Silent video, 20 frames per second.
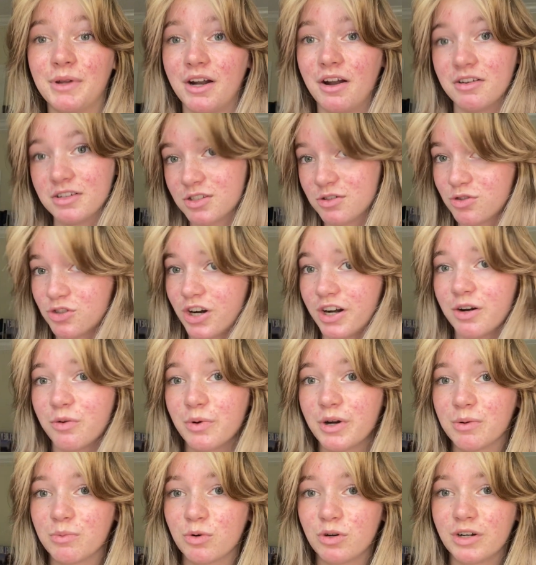also trying to
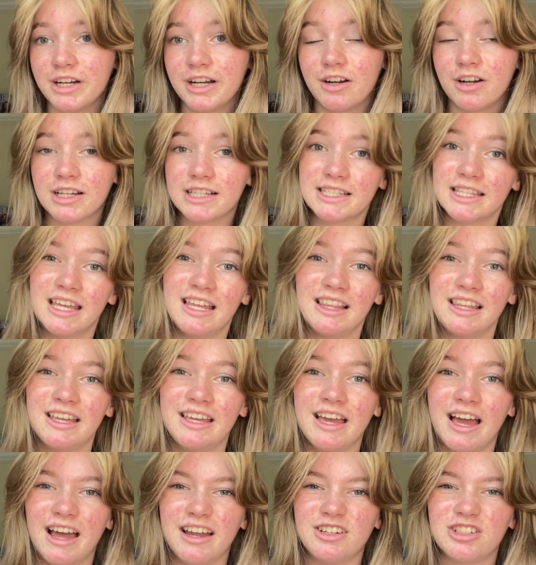wear more earrings
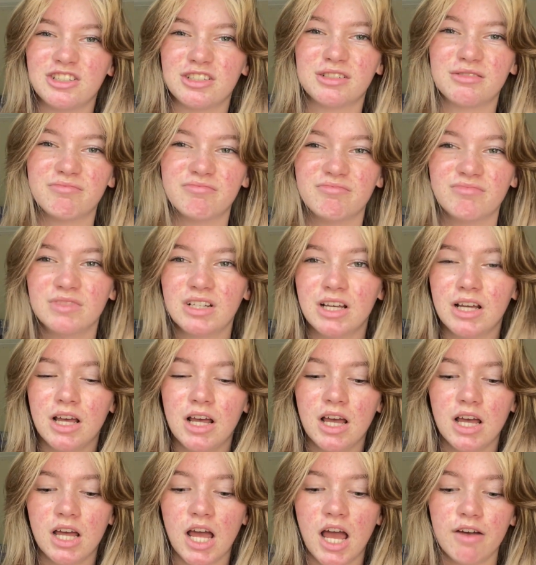lately. I just
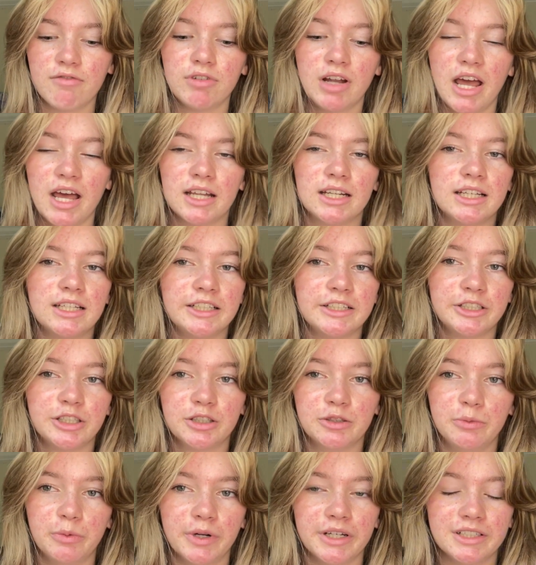haven't had any
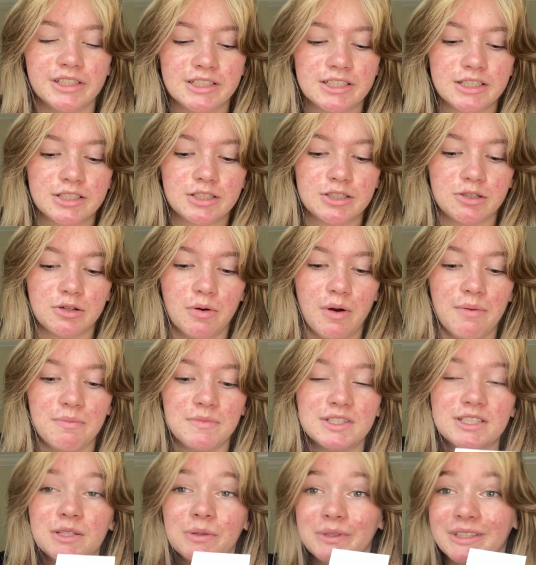good ones, so I'm
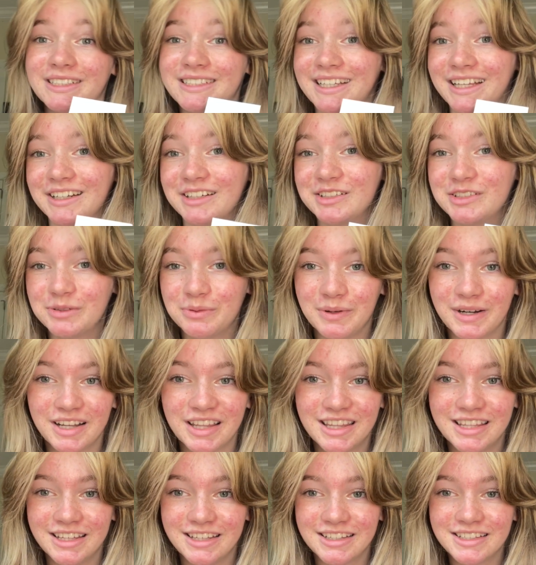so excited to wear
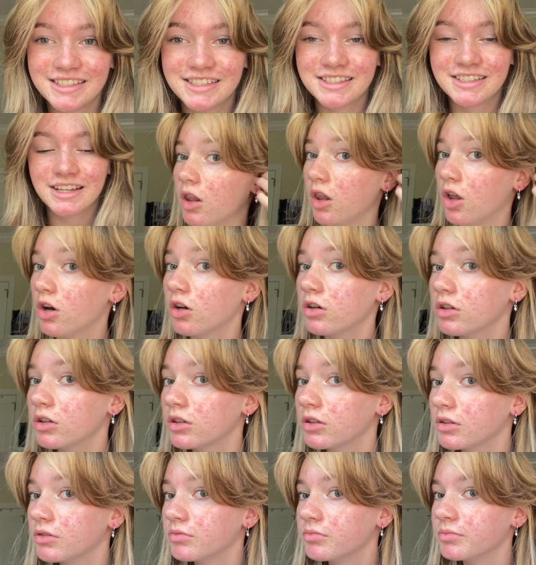these.
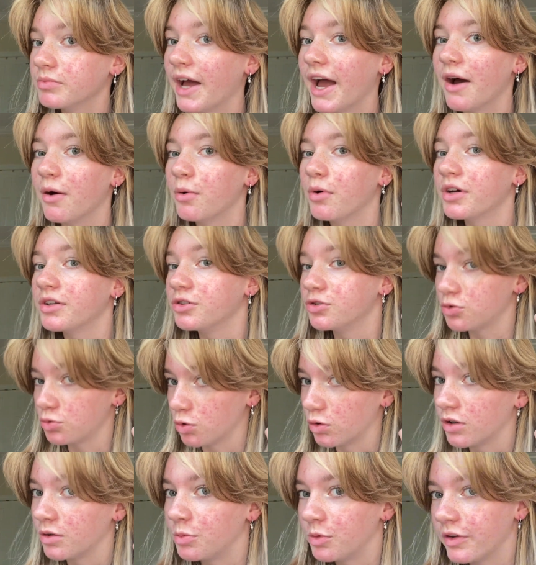Look how
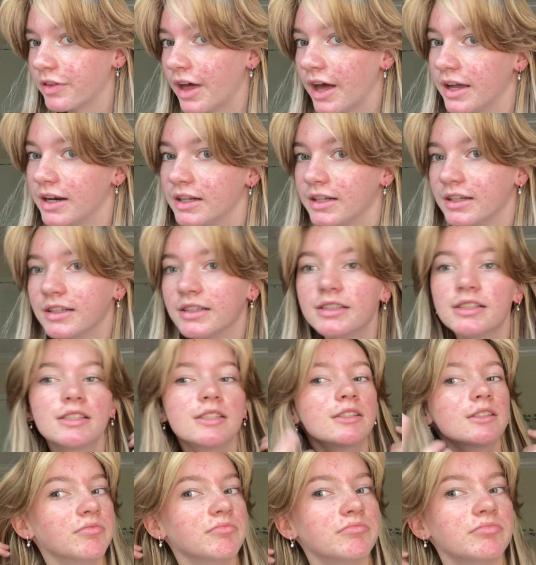adorable that
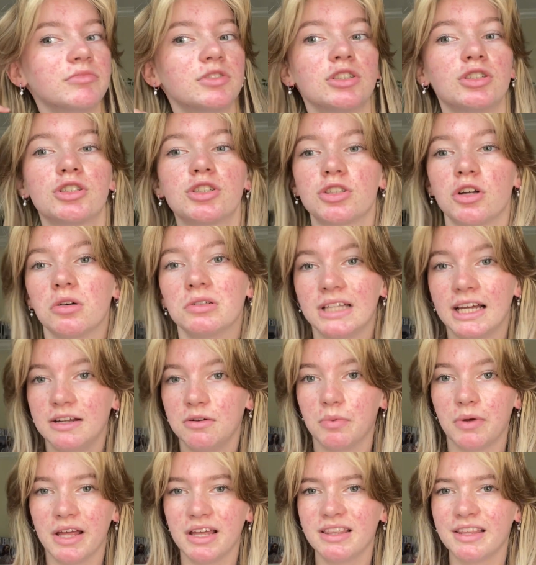is. They're so
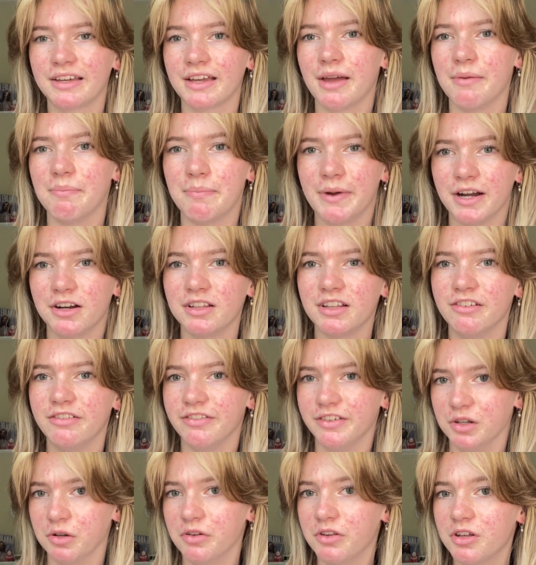lightweight, like I barely
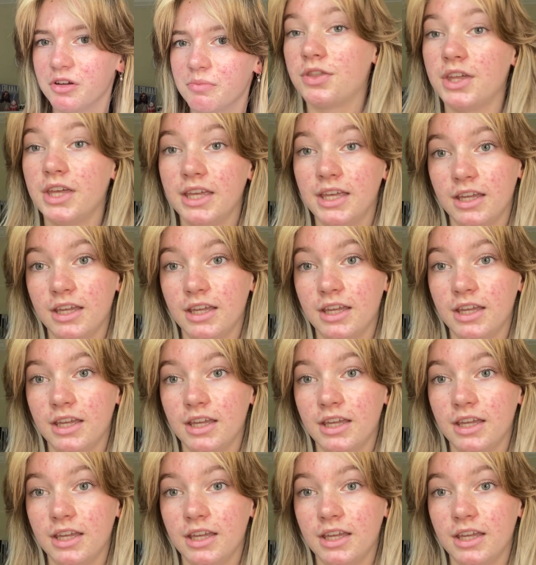feel them. The